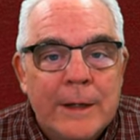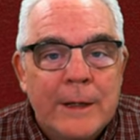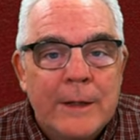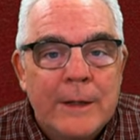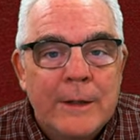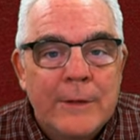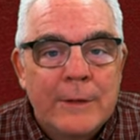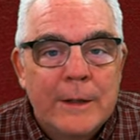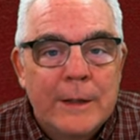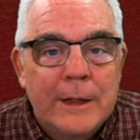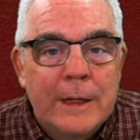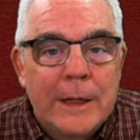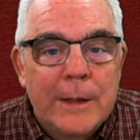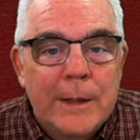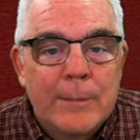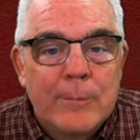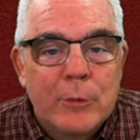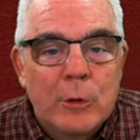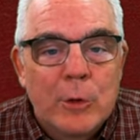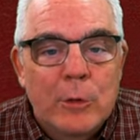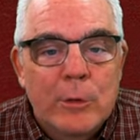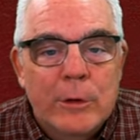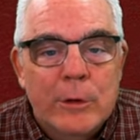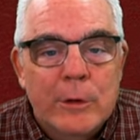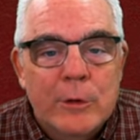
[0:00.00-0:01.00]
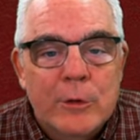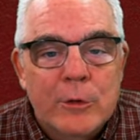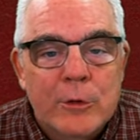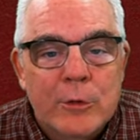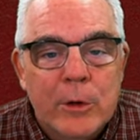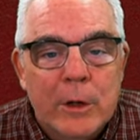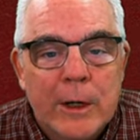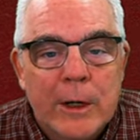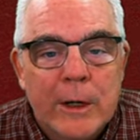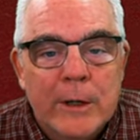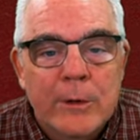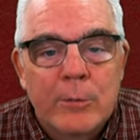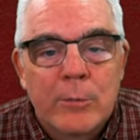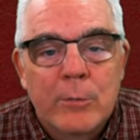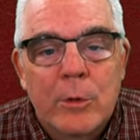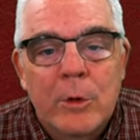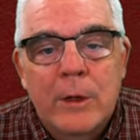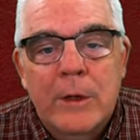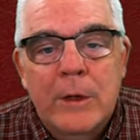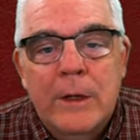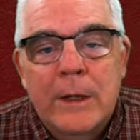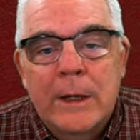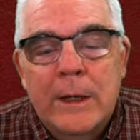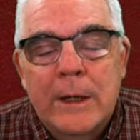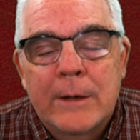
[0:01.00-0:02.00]
In the game, Nóra tried
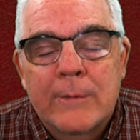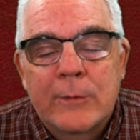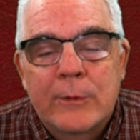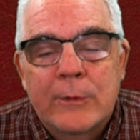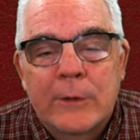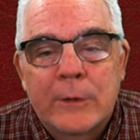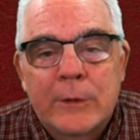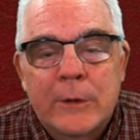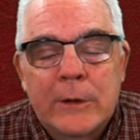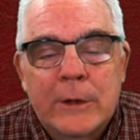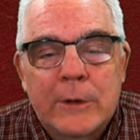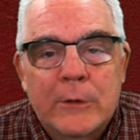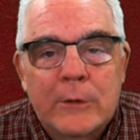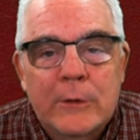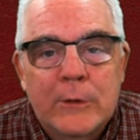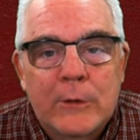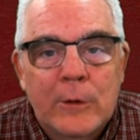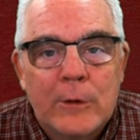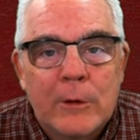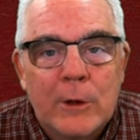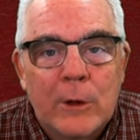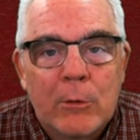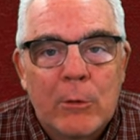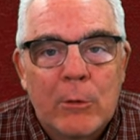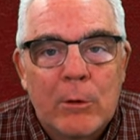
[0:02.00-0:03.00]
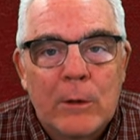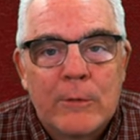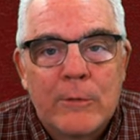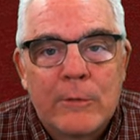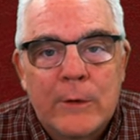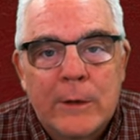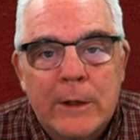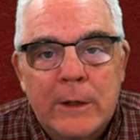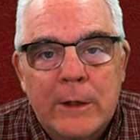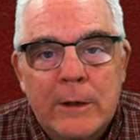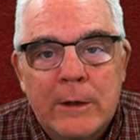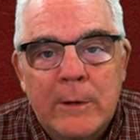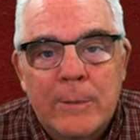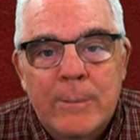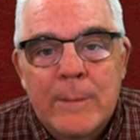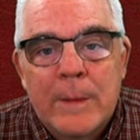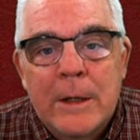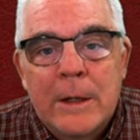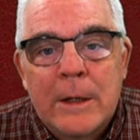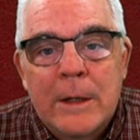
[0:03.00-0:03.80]
rook f6 to no avail,